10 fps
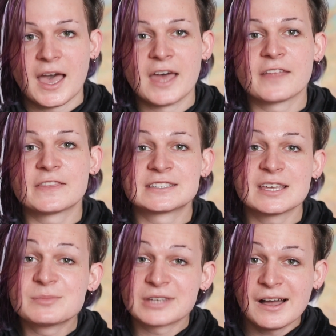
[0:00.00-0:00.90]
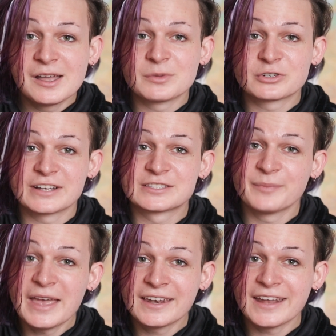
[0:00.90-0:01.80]
And at the same time, trans
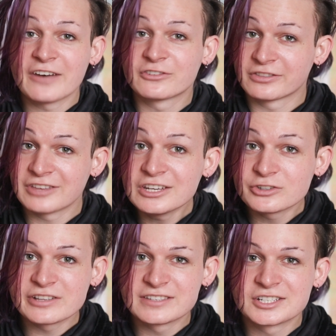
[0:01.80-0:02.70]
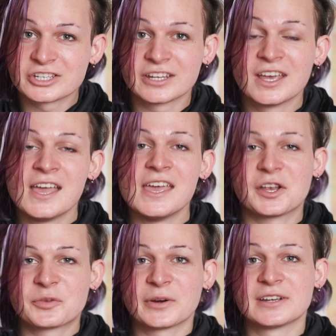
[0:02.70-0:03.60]
men, after they transition,
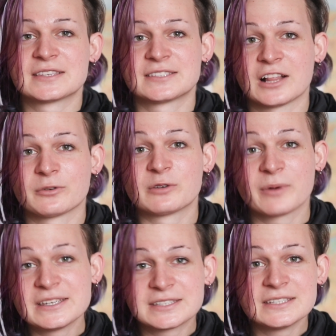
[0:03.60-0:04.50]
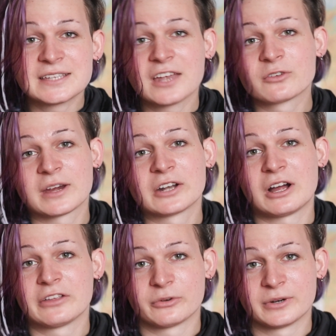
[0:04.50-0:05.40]
experience salary raises and greater
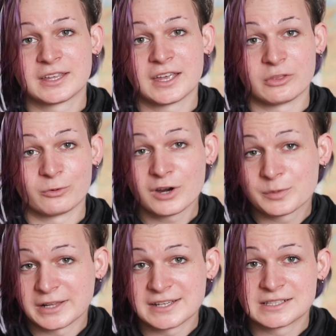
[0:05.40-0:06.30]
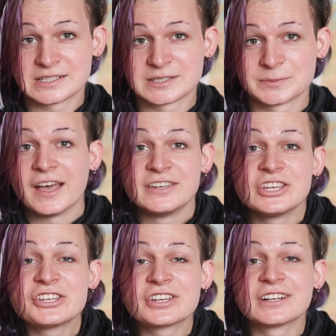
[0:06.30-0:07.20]
authority in the workplace.
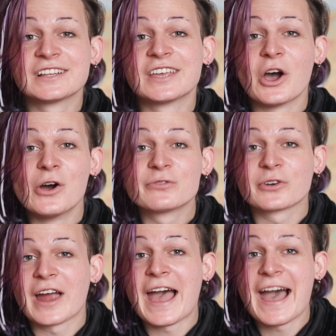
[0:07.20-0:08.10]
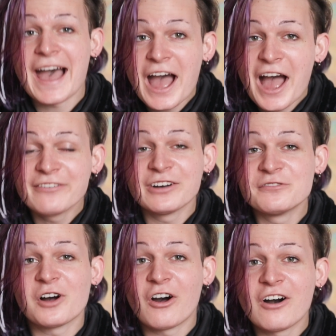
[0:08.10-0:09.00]
Additionally, over half
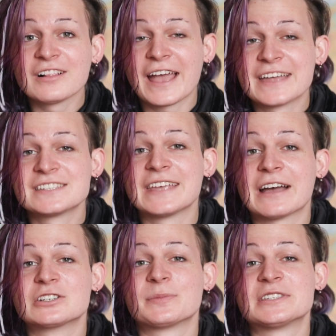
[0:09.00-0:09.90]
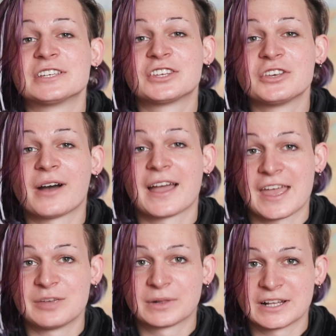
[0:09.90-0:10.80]
of all
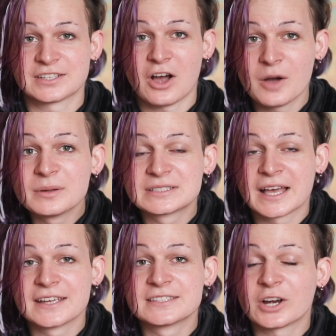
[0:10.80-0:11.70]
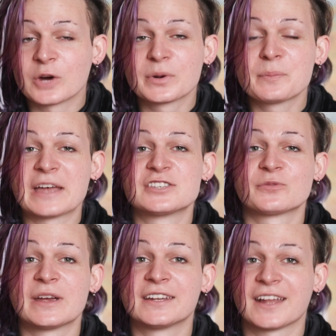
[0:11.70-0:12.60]
anti-LGBTQIA+ homicides are
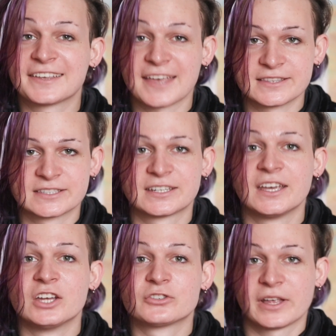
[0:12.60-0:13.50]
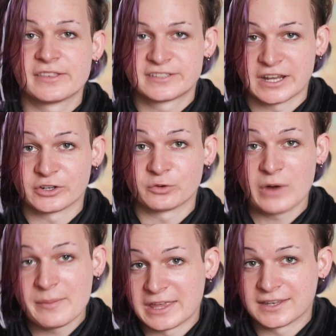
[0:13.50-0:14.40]
perpetuated against transgender
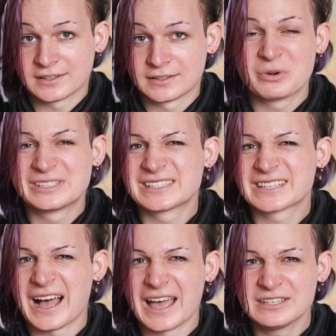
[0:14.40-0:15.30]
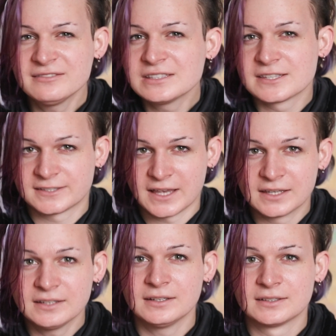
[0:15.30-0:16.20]
women, which is kind of
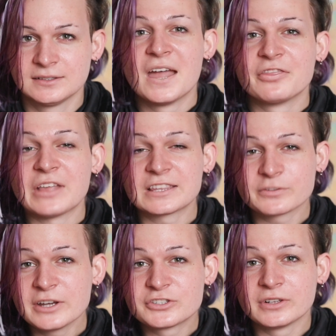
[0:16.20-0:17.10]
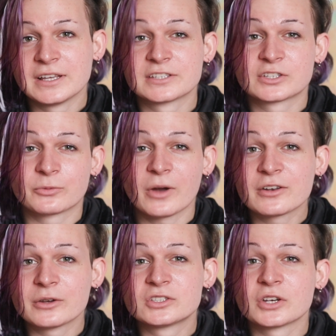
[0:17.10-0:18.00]
insane. That's why Julia
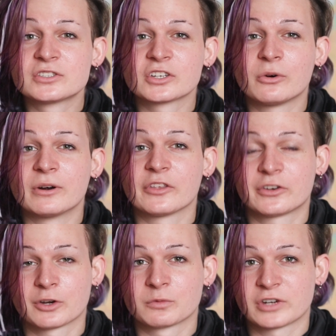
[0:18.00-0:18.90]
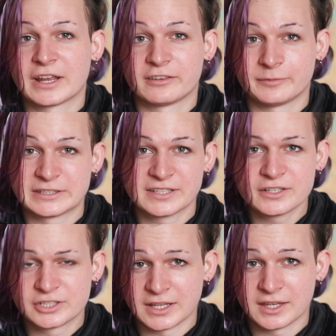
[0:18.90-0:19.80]
Serrano chose to coin the term
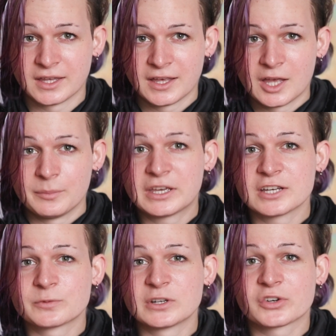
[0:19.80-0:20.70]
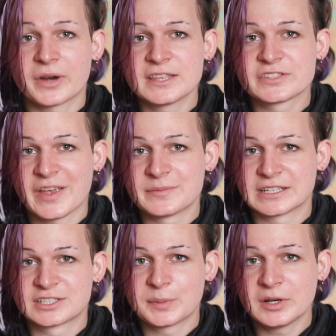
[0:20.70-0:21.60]
transmisogyny, because what trans femmes
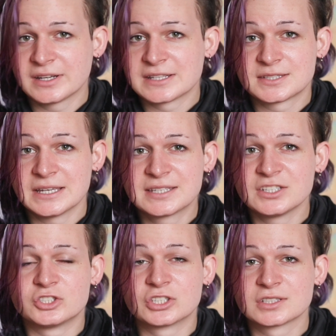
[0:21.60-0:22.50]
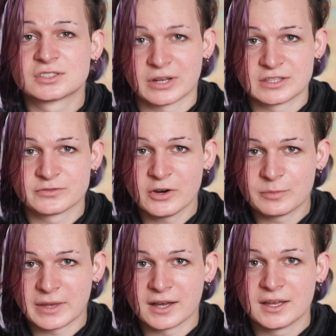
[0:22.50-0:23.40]
experience isn't just
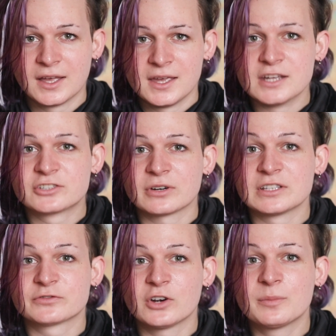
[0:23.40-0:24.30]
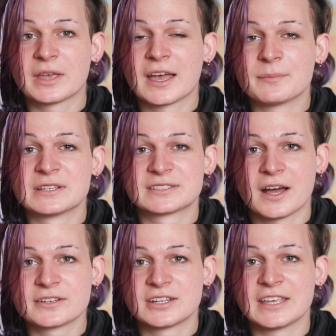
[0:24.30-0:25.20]
transphobia, it's transphobia and
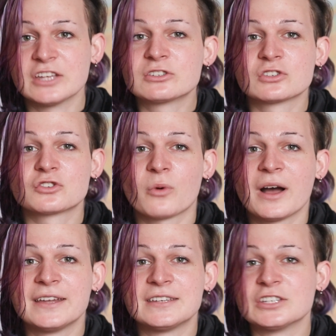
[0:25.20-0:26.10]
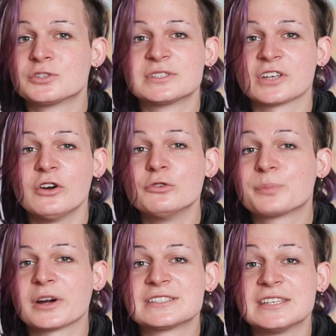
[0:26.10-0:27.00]
misogyny intertwined into its own
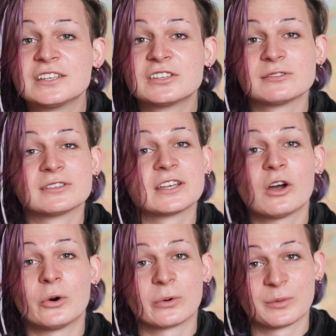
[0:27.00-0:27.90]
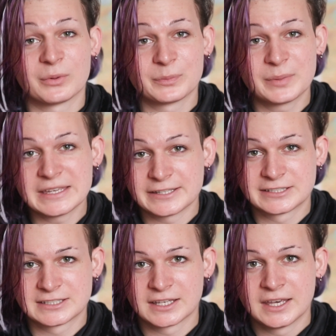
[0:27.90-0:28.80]
particularly horrible
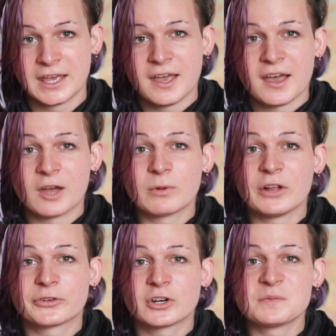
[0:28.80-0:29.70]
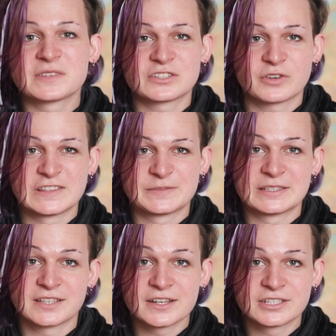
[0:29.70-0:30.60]
beast. And while terms like
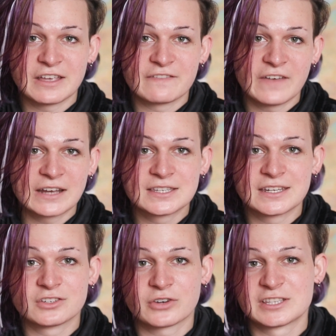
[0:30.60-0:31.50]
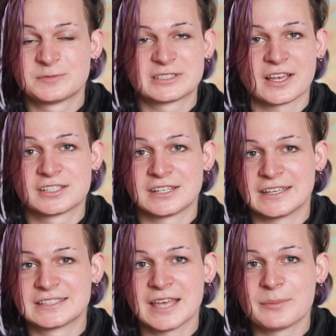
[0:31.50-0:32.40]
transmisogyny affected and transmisogyny
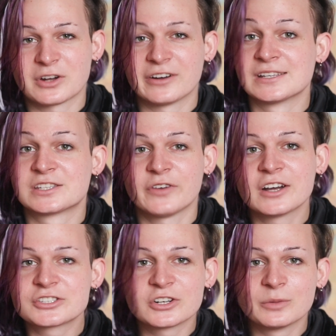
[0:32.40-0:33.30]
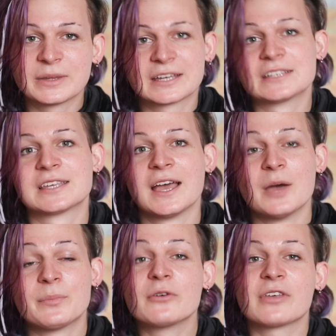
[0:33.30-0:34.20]
exempt are dysfunctional because
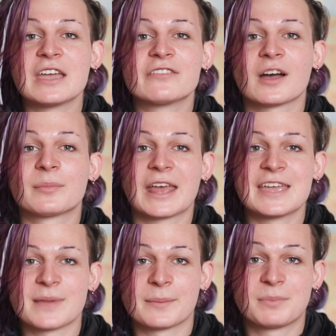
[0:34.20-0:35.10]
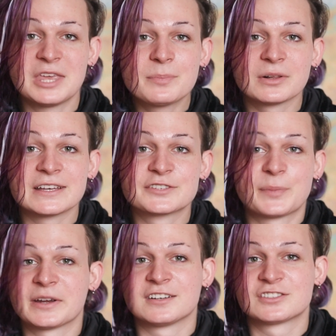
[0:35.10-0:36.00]
both AFAB and AMAB people
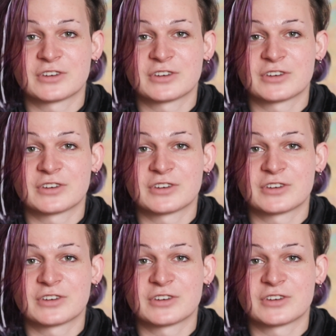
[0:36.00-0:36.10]
experience